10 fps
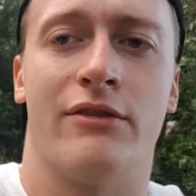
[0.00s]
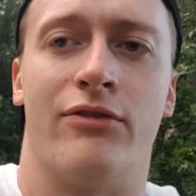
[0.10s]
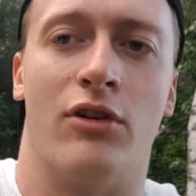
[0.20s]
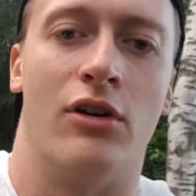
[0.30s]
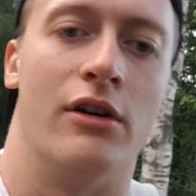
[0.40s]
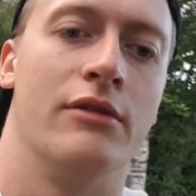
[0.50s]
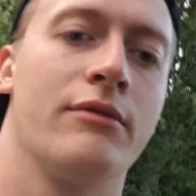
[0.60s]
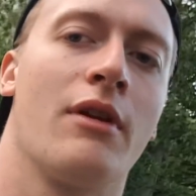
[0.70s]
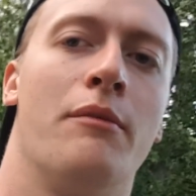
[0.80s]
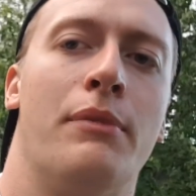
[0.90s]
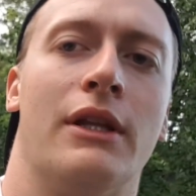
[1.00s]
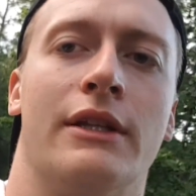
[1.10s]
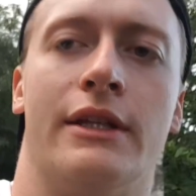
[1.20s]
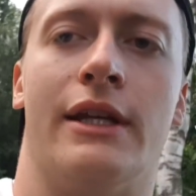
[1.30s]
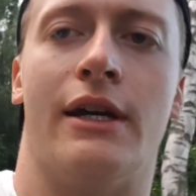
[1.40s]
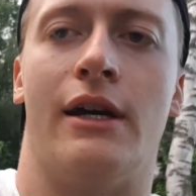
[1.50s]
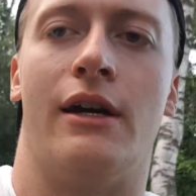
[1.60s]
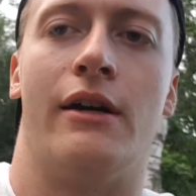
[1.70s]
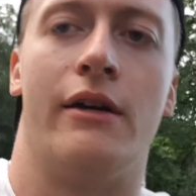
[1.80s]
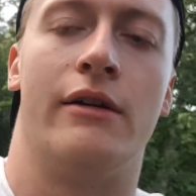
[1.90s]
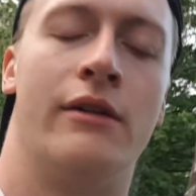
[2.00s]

for building the